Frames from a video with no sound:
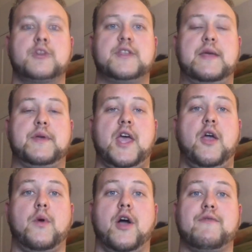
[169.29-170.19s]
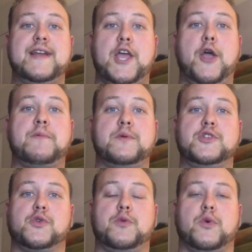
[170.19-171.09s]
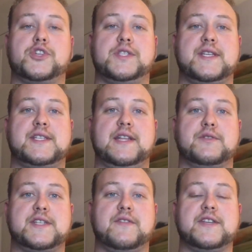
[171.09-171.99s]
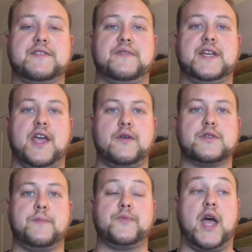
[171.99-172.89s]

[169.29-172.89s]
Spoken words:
So there we go, I really hope you enjoyed watching this little series of videos.